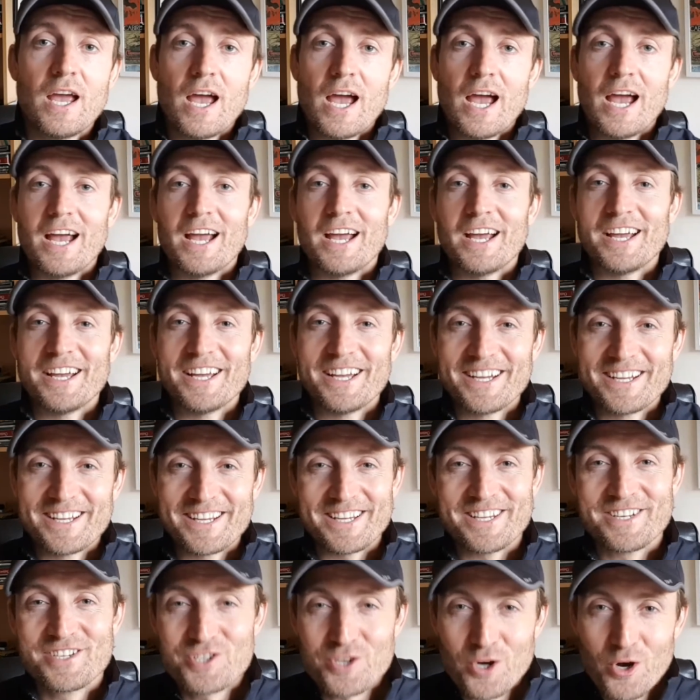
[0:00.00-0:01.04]

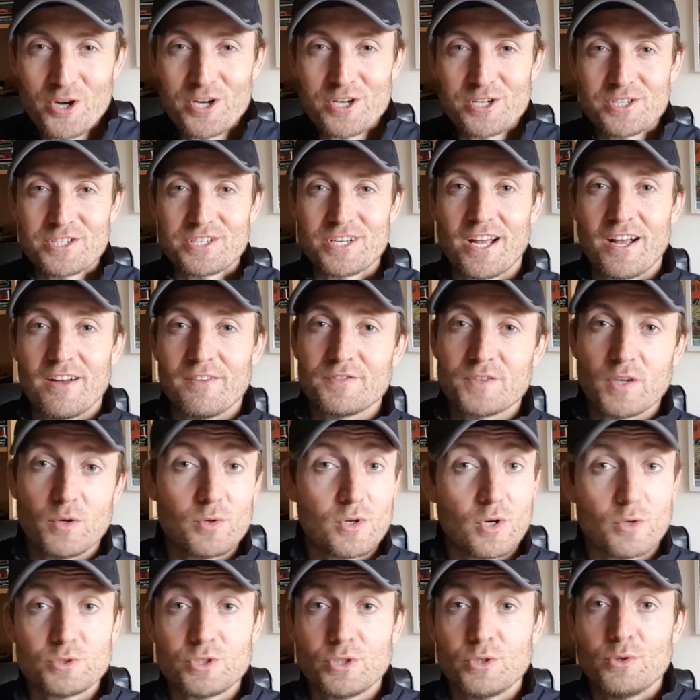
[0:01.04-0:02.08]
Enjoy yourself. Don't
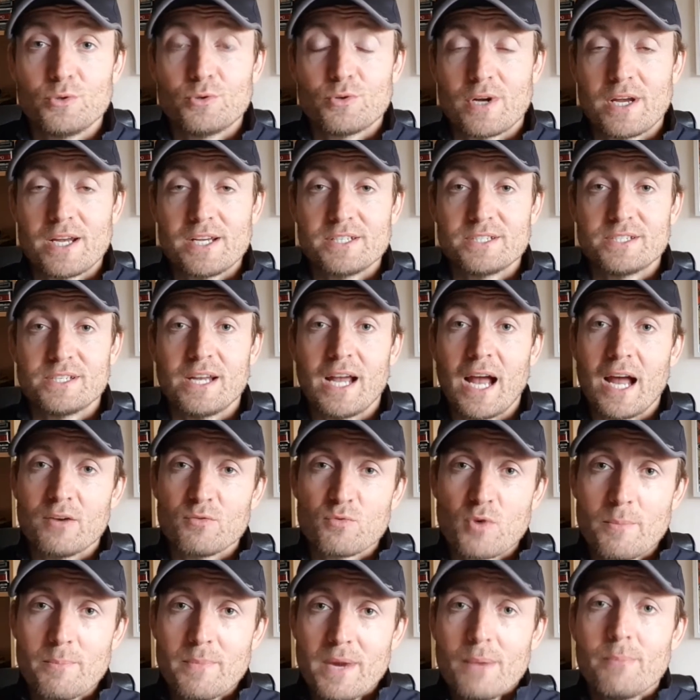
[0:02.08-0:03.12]
go too crazy. And
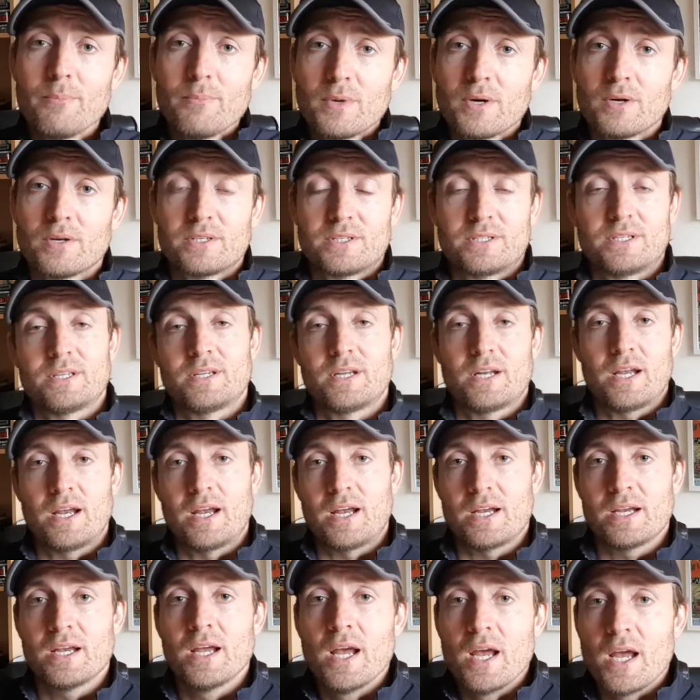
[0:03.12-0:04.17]
remember
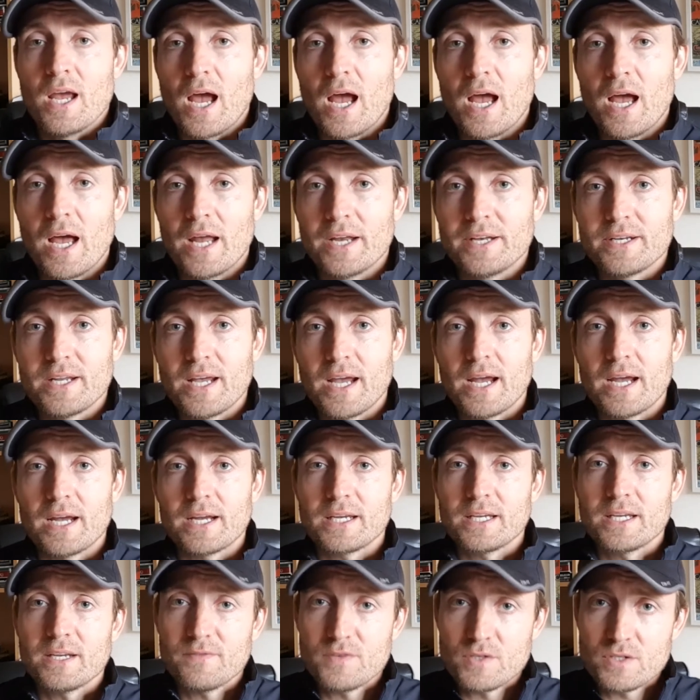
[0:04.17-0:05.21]
today.
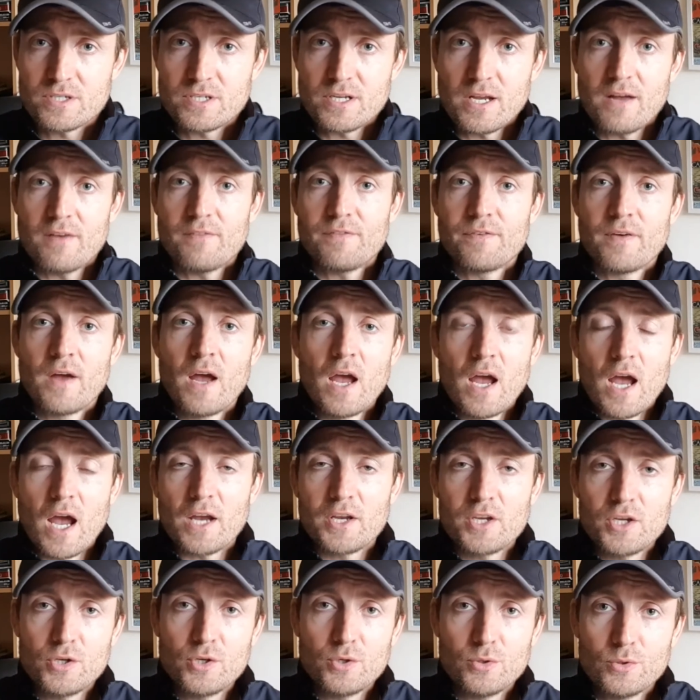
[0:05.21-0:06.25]
And give yourself a
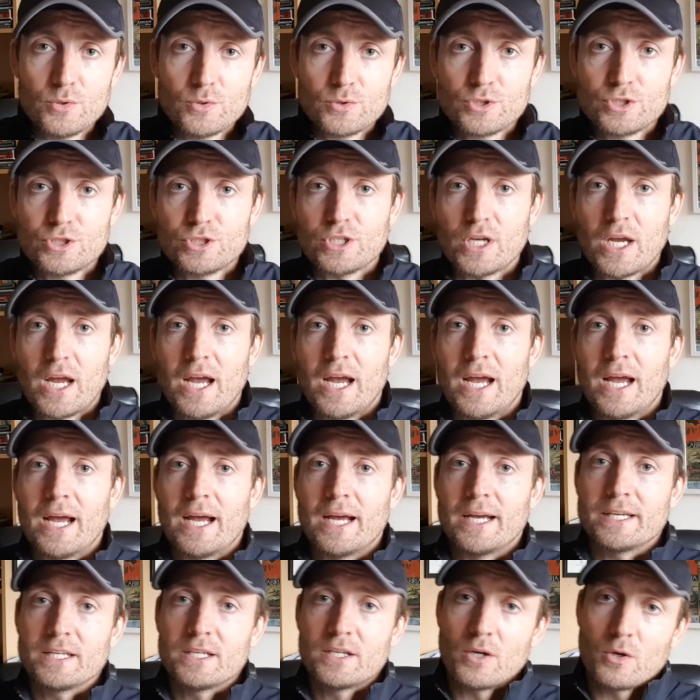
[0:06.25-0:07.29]
huge,
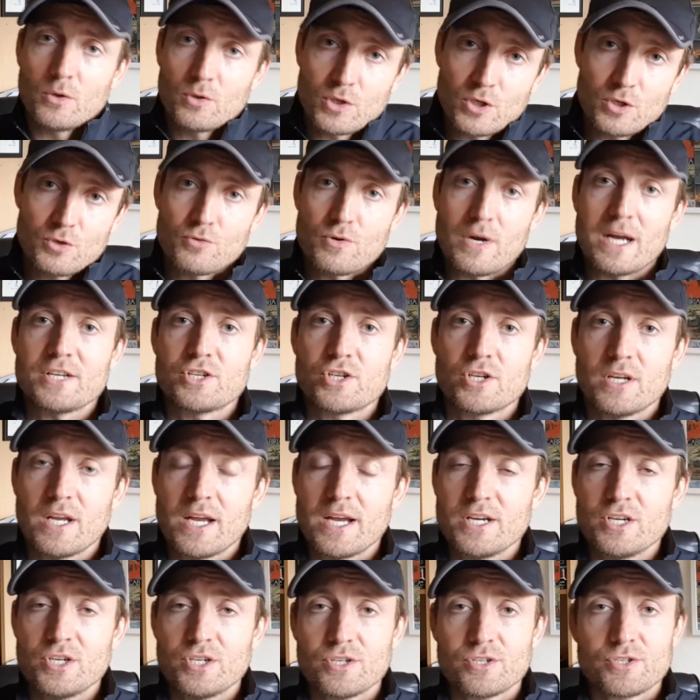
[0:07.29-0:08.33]

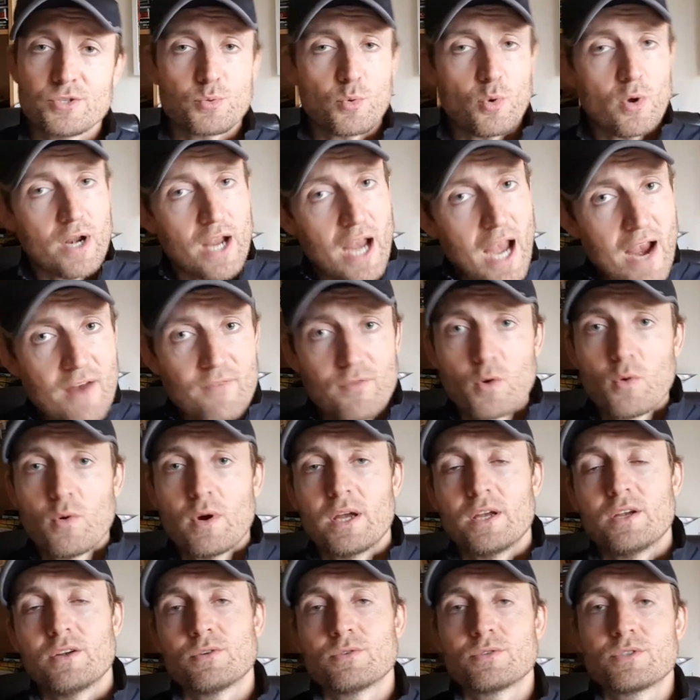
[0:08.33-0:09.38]
congratulations, whatever
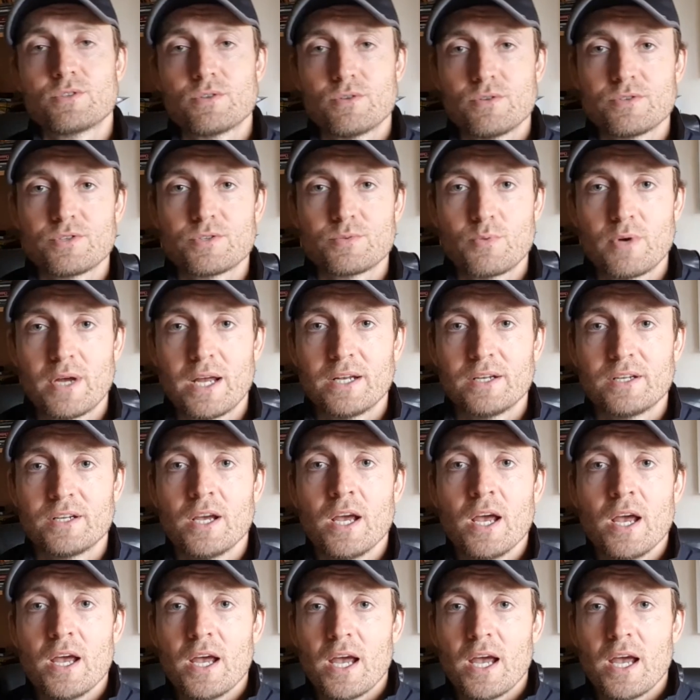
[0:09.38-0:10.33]
way your results went.